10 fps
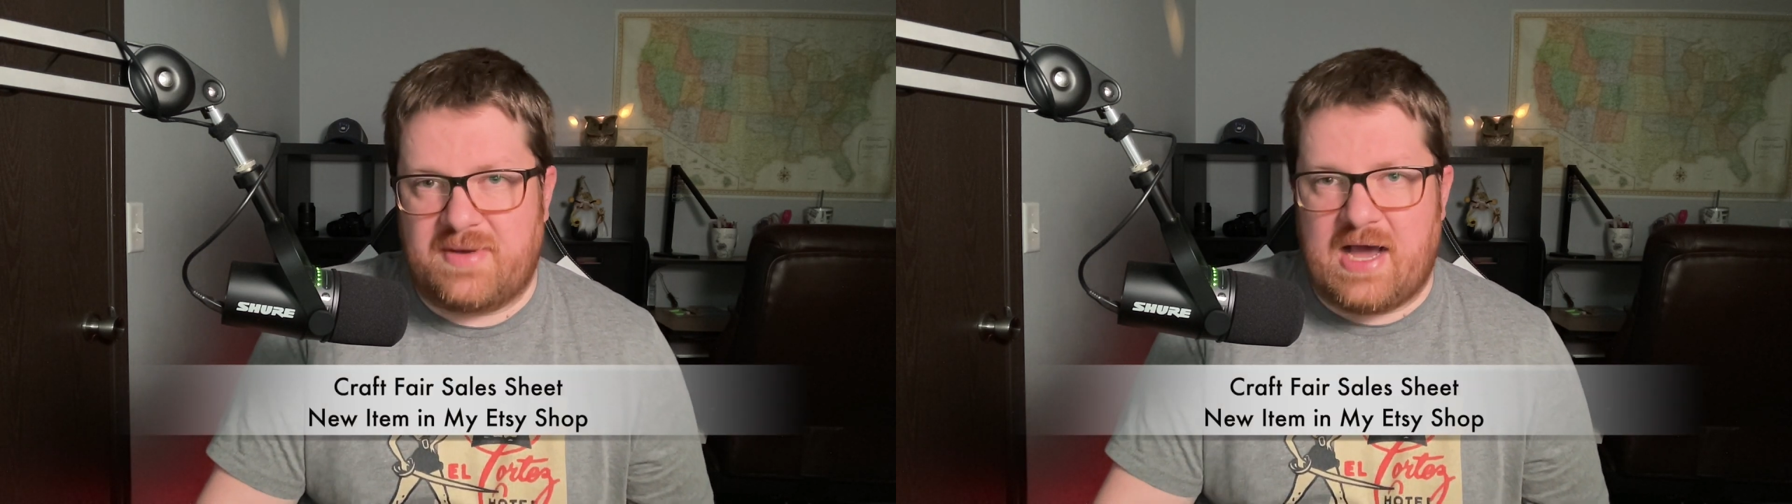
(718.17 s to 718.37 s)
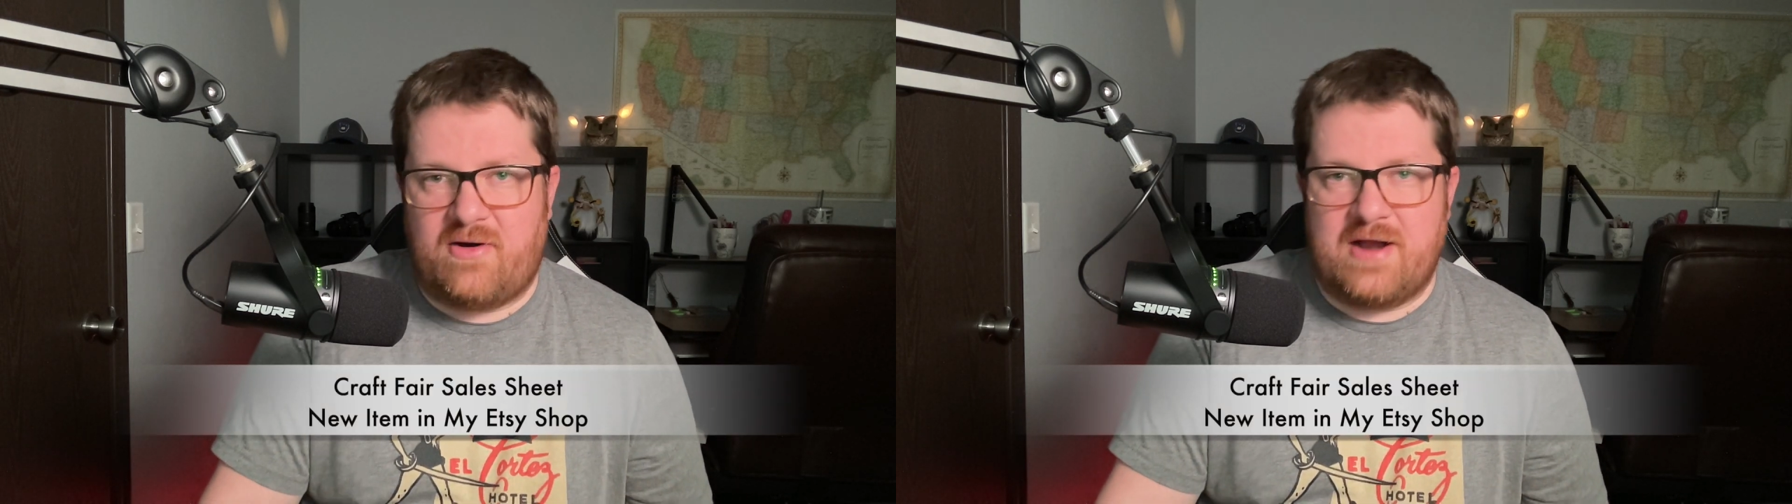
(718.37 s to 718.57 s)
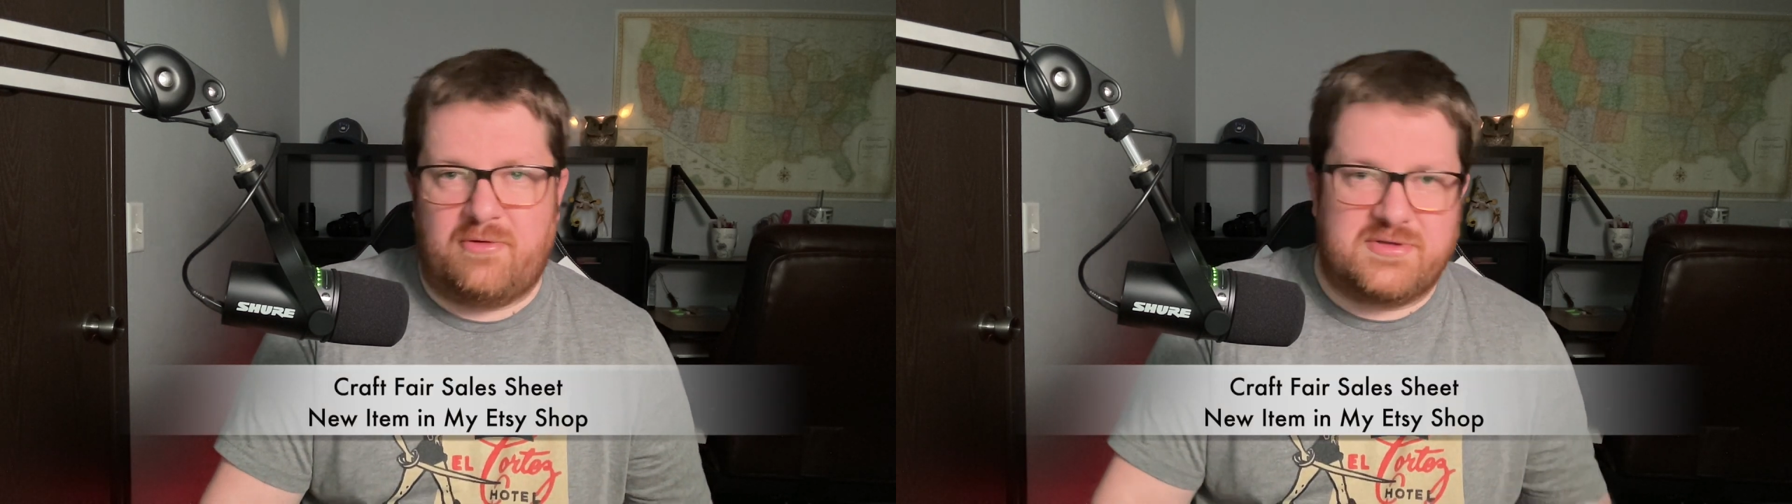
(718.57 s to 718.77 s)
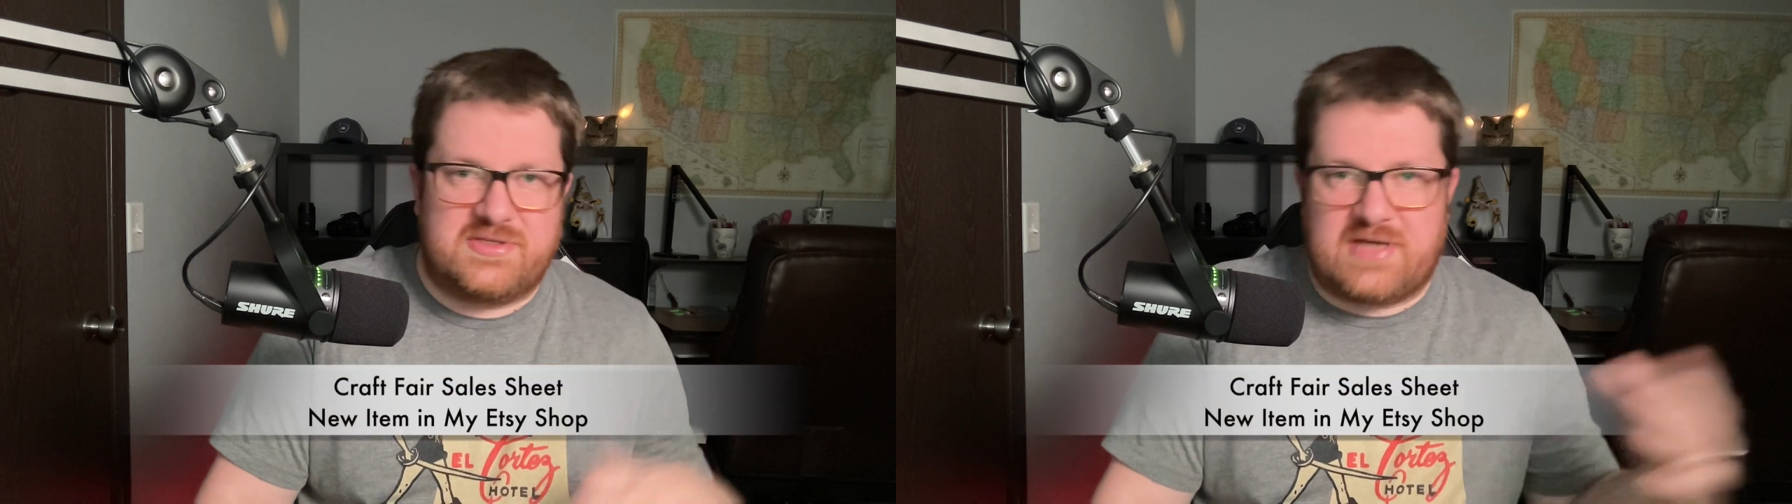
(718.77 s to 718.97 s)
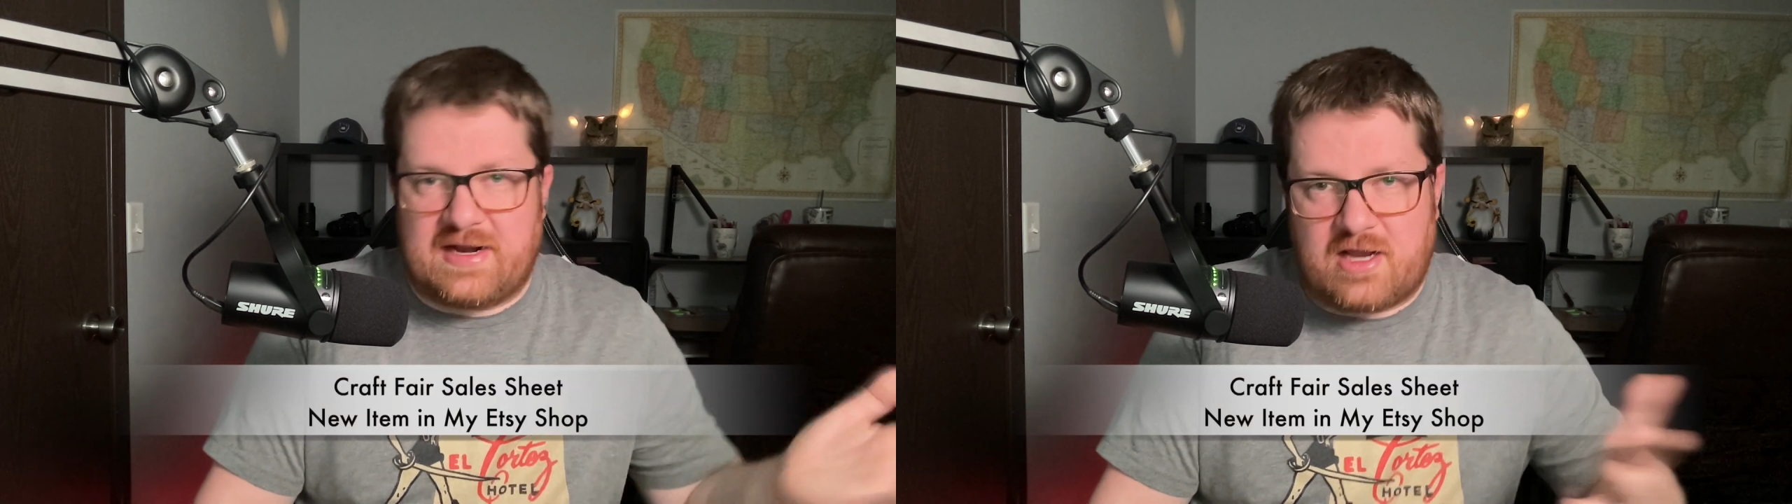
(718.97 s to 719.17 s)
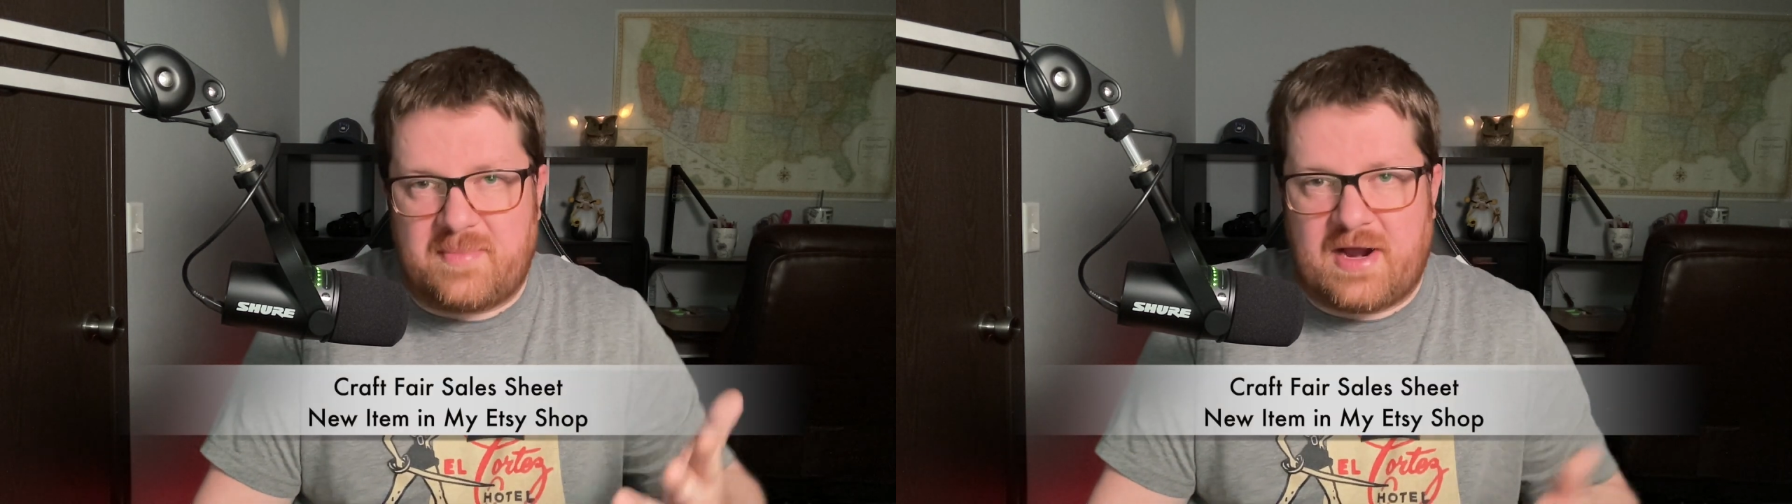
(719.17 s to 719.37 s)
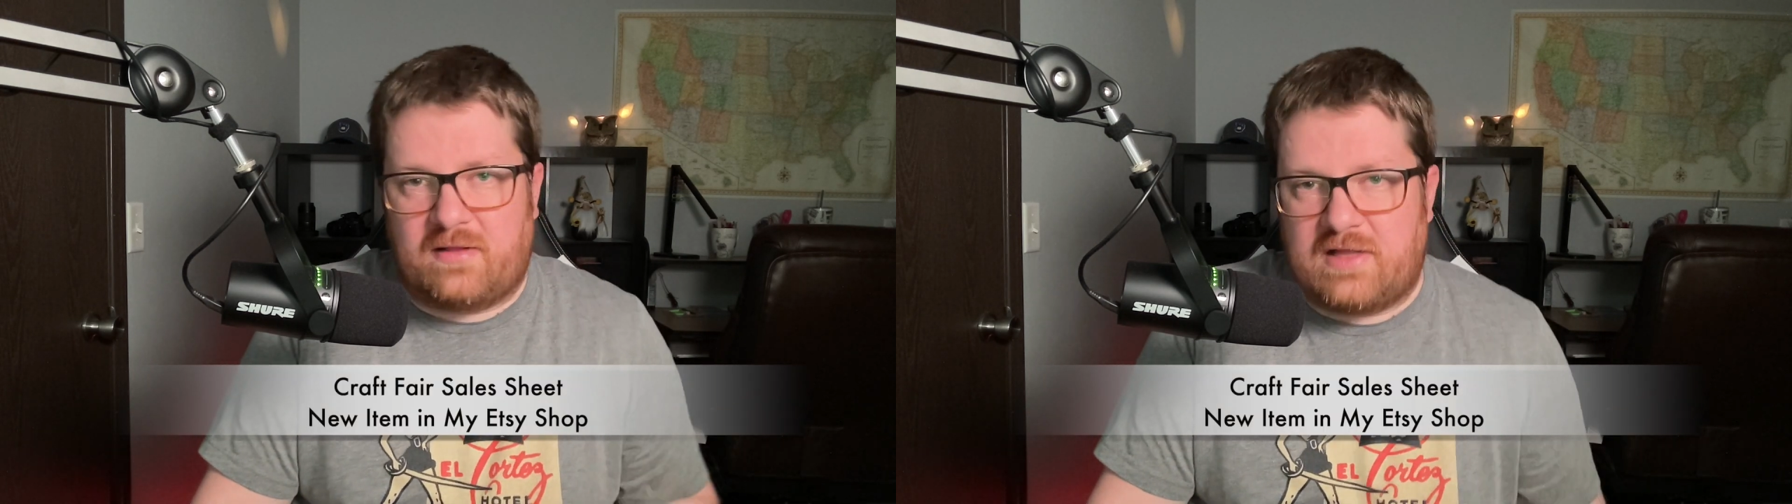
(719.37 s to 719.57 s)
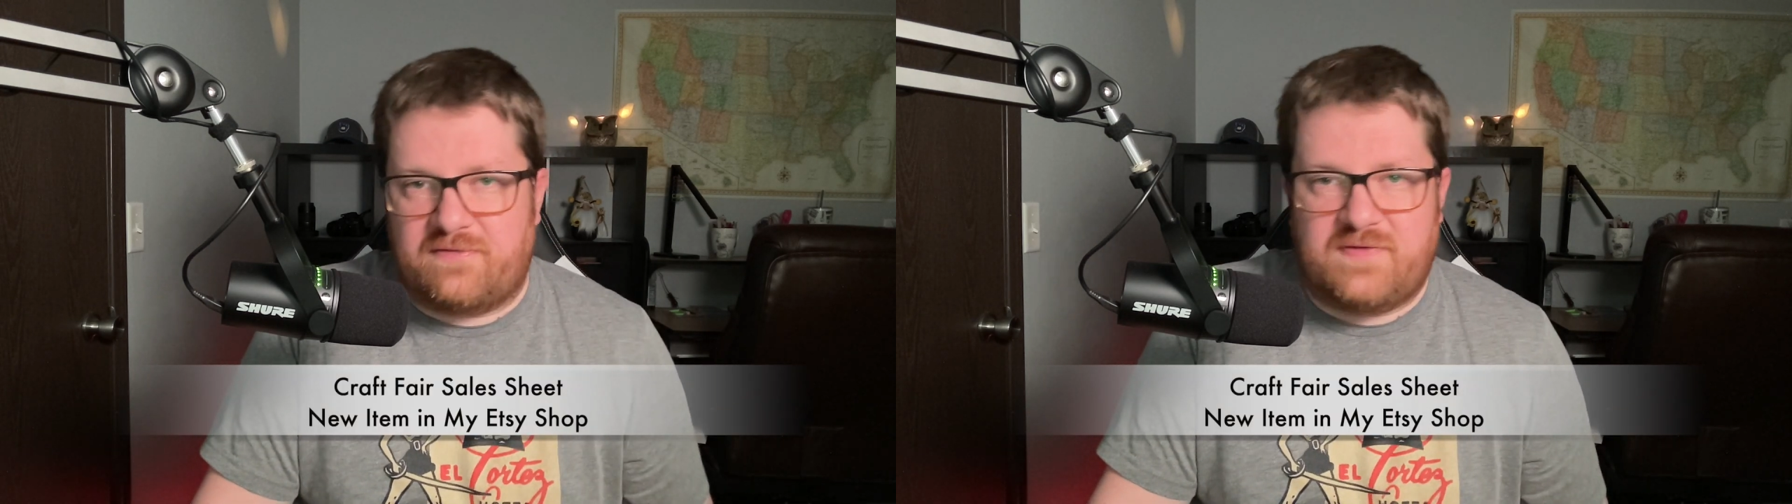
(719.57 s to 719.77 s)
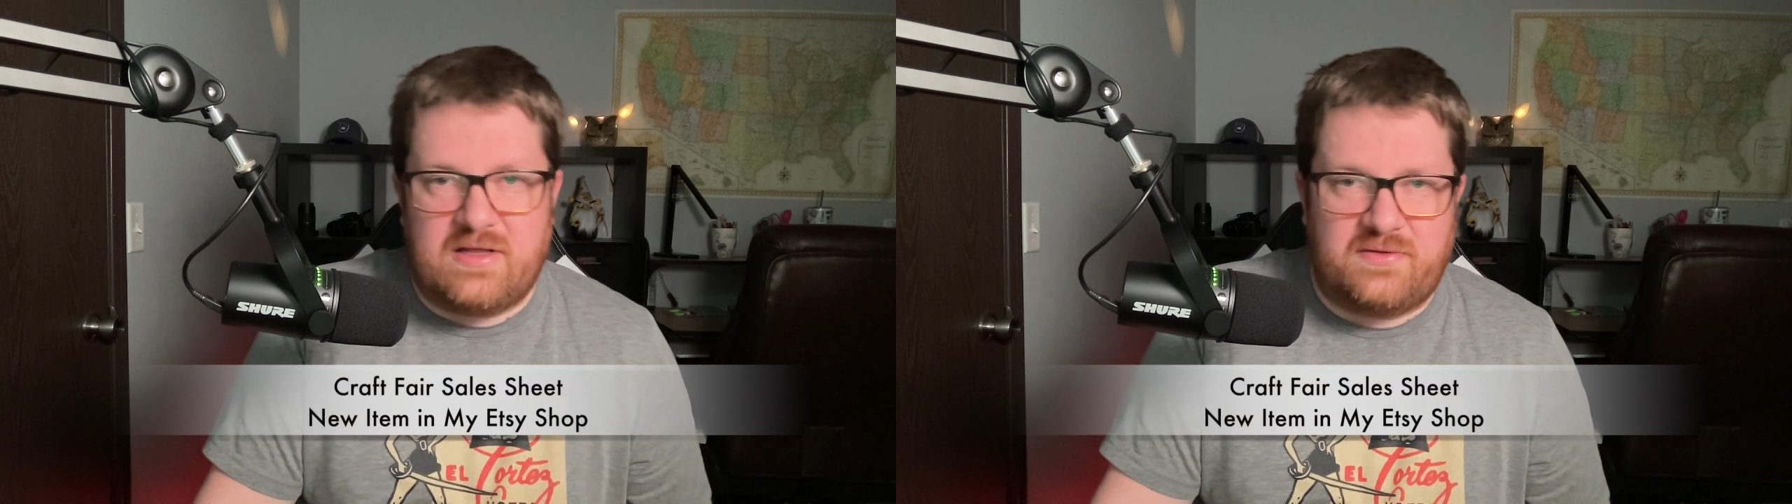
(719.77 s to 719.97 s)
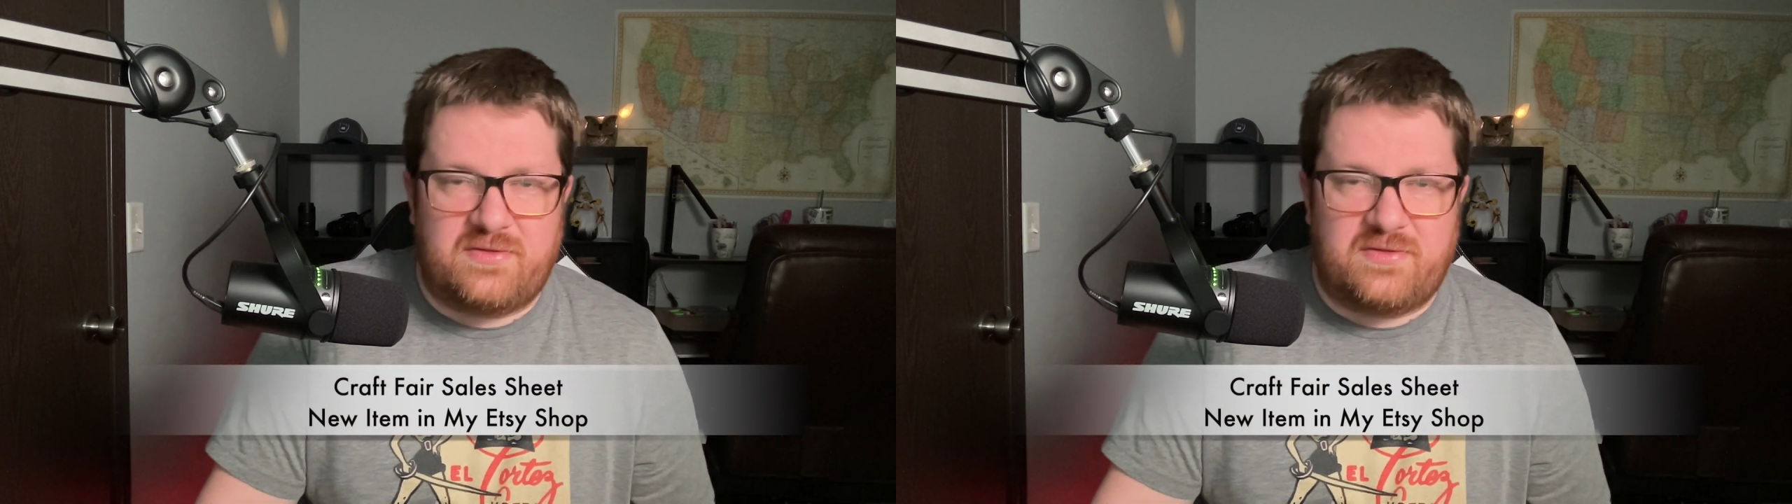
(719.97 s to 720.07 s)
Now, I know this is kind of coming out of left field